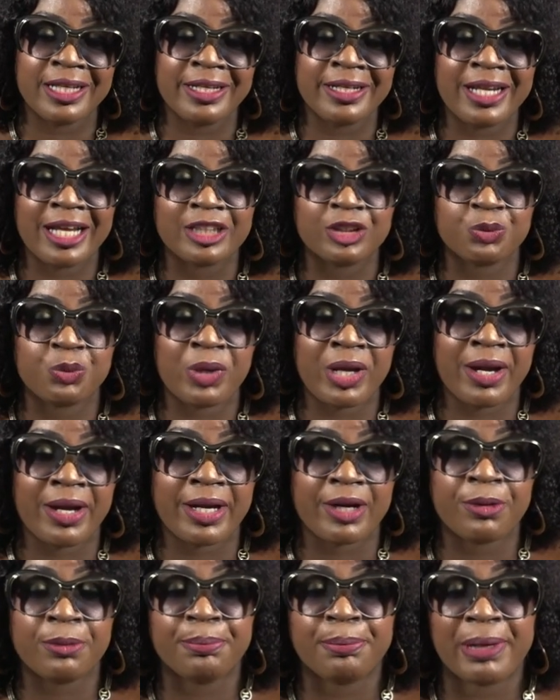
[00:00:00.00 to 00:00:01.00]
and that's where our
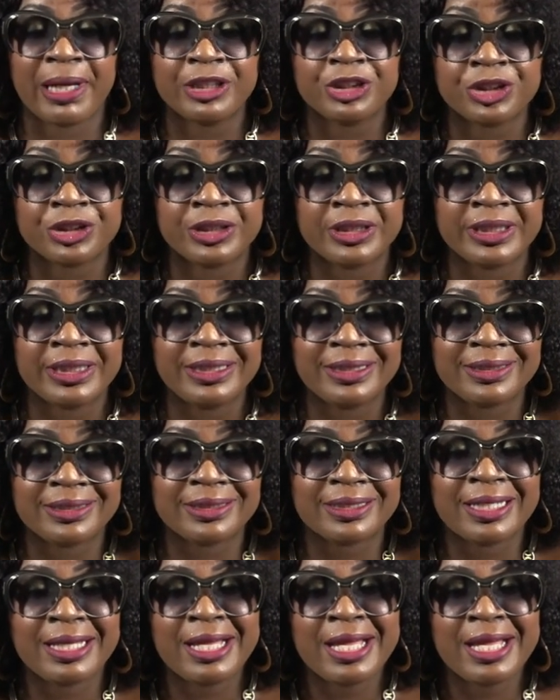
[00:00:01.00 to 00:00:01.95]
compassion is.